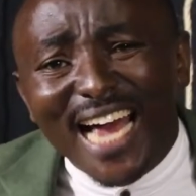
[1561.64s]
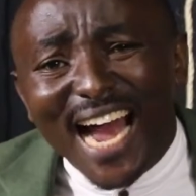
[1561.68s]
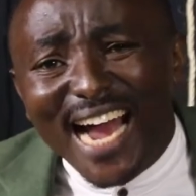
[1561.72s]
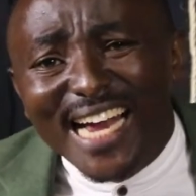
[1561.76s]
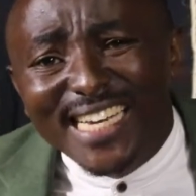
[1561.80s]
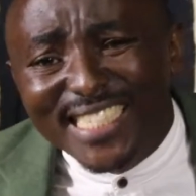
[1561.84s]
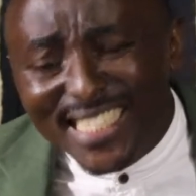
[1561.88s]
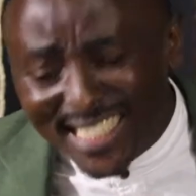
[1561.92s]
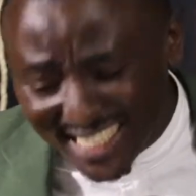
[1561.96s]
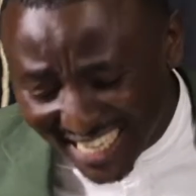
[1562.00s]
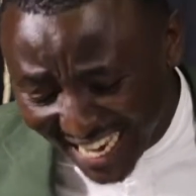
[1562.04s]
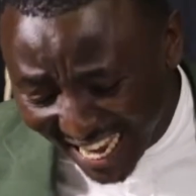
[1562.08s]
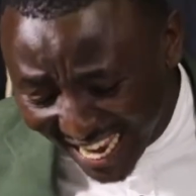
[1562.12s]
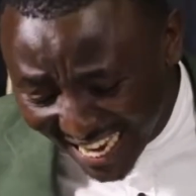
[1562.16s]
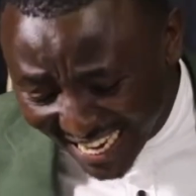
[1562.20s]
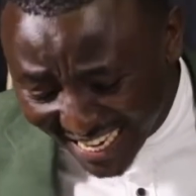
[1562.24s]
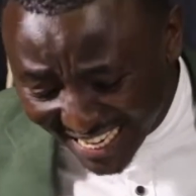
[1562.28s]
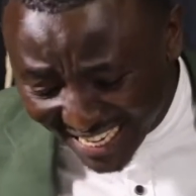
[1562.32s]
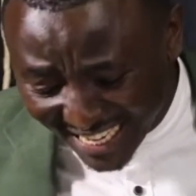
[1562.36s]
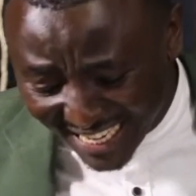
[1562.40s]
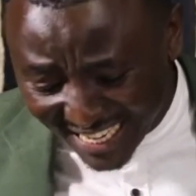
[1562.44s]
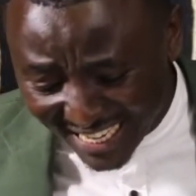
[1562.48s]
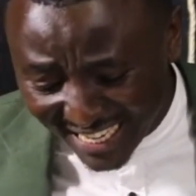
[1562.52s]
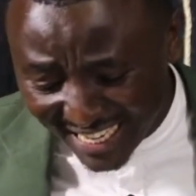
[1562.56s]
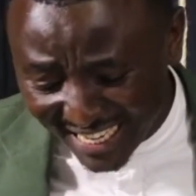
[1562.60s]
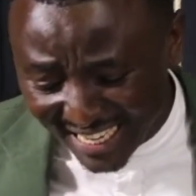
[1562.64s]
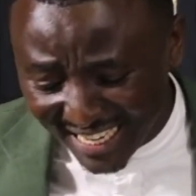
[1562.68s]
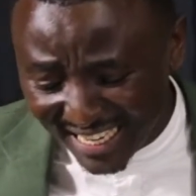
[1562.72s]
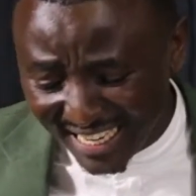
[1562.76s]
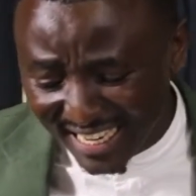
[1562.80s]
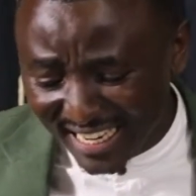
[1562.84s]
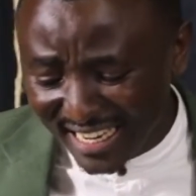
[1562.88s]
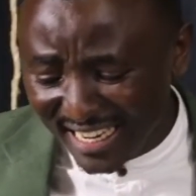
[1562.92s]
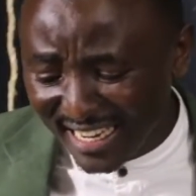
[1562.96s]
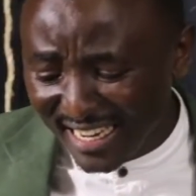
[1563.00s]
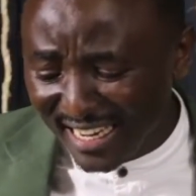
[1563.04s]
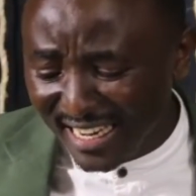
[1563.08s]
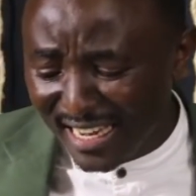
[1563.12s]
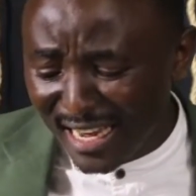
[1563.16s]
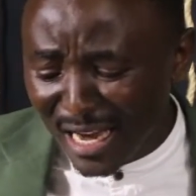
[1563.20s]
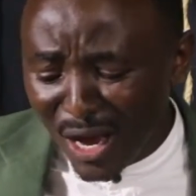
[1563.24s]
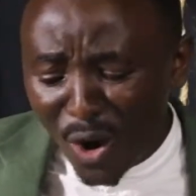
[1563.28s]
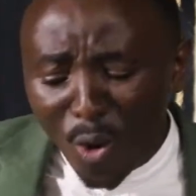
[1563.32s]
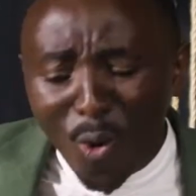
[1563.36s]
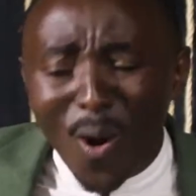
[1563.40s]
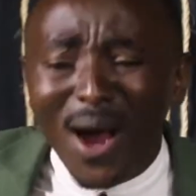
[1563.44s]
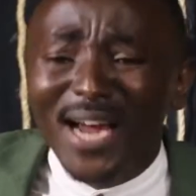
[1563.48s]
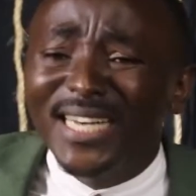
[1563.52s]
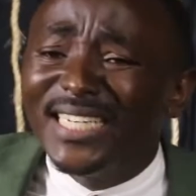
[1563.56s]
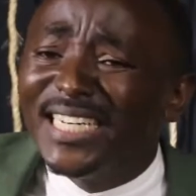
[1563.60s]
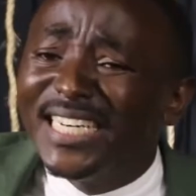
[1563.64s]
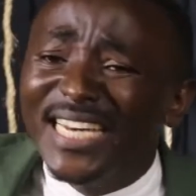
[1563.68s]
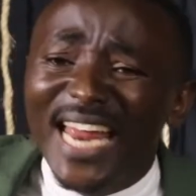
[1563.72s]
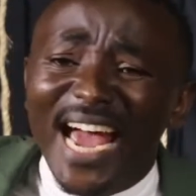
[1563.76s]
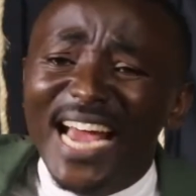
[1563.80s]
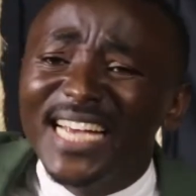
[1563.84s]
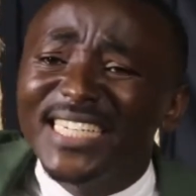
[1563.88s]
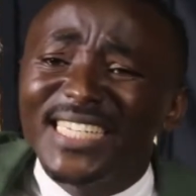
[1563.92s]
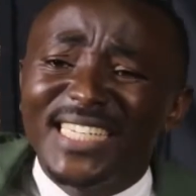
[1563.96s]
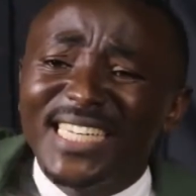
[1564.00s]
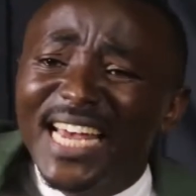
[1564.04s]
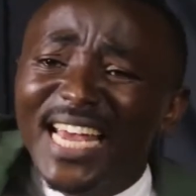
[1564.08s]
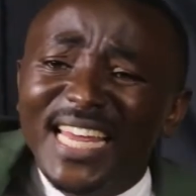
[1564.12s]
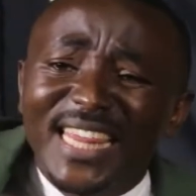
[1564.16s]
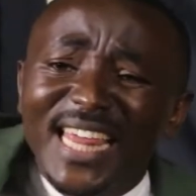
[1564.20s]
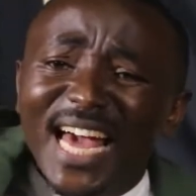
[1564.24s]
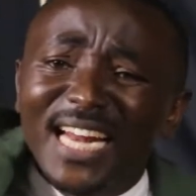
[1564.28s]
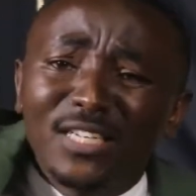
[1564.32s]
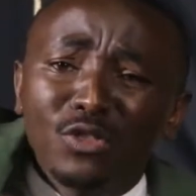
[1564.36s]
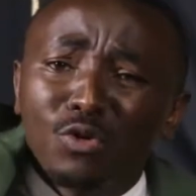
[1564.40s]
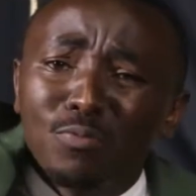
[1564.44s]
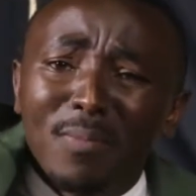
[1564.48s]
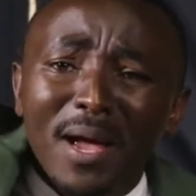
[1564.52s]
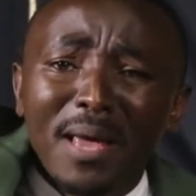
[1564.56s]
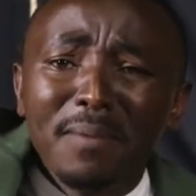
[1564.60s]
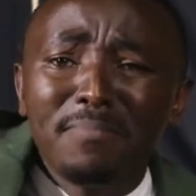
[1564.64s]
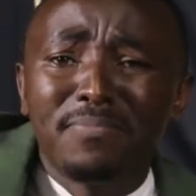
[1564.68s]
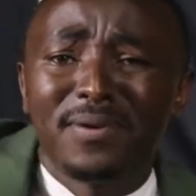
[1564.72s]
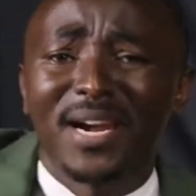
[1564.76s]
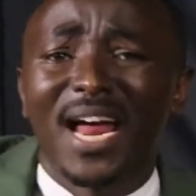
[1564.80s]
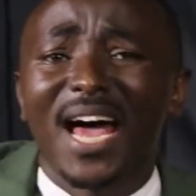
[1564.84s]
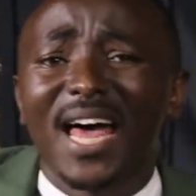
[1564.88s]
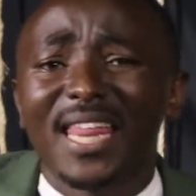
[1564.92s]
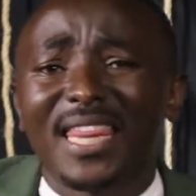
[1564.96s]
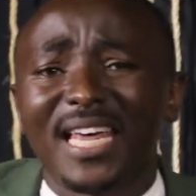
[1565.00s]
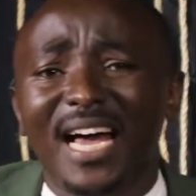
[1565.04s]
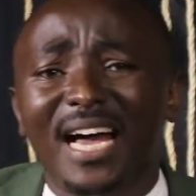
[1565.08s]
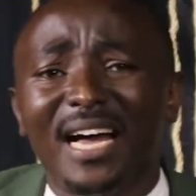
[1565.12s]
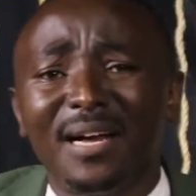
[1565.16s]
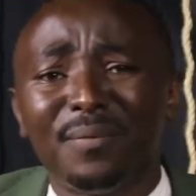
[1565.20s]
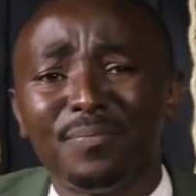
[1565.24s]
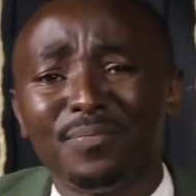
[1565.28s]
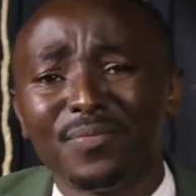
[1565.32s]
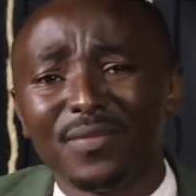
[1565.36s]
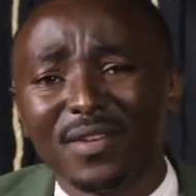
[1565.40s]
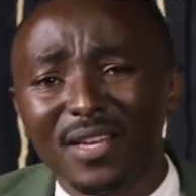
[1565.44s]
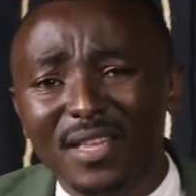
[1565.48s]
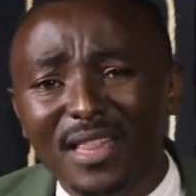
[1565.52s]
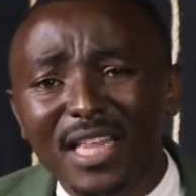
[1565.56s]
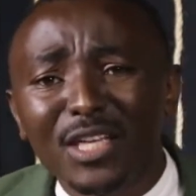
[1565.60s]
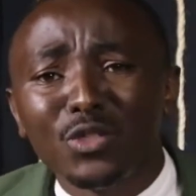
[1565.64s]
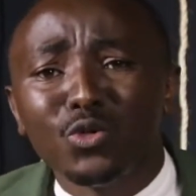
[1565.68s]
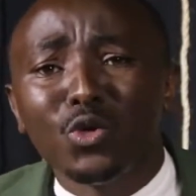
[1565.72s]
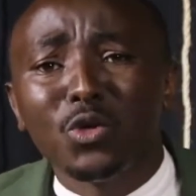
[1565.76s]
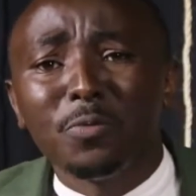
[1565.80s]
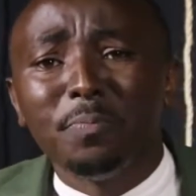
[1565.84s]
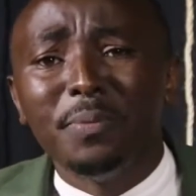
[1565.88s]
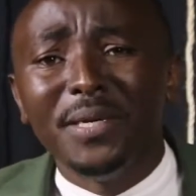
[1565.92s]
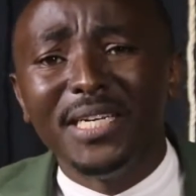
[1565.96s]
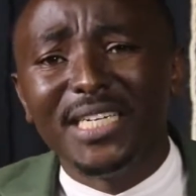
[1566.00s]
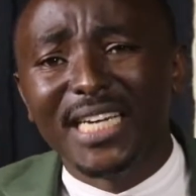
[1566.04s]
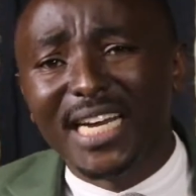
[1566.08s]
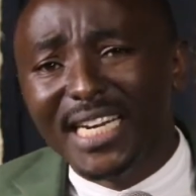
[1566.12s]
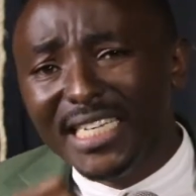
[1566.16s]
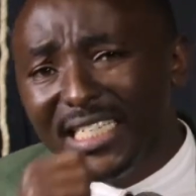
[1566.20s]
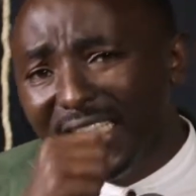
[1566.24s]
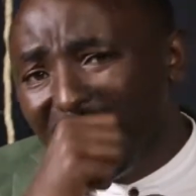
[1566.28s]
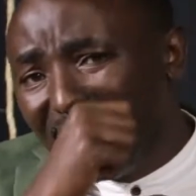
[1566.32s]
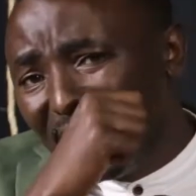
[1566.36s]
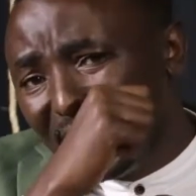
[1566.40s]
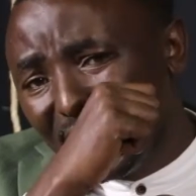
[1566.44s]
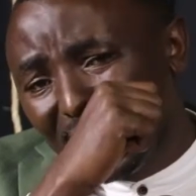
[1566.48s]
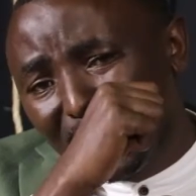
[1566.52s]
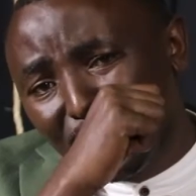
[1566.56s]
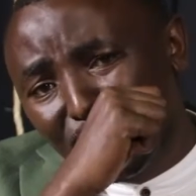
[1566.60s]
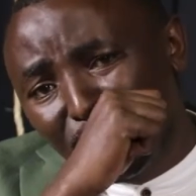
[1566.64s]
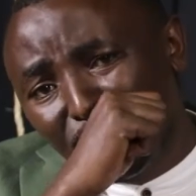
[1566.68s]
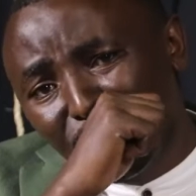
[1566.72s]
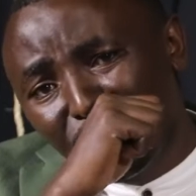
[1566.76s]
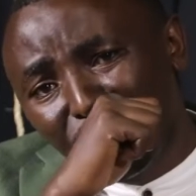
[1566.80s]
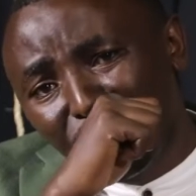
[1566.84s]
I say? Why did I say that to my brother? That's what Peter did.